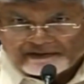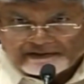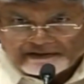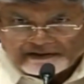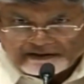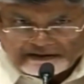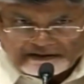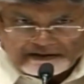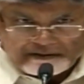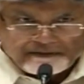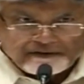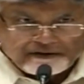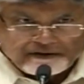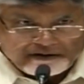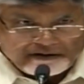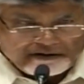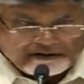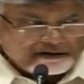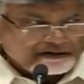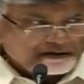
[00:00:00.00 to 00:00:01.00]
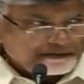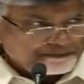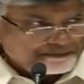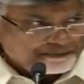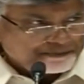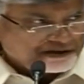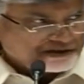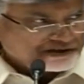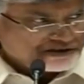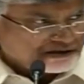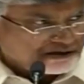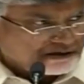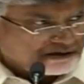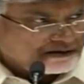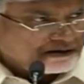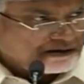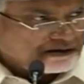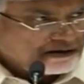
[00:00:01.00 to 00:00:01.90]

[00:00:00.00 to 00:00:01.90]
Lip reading: That democratic compulsion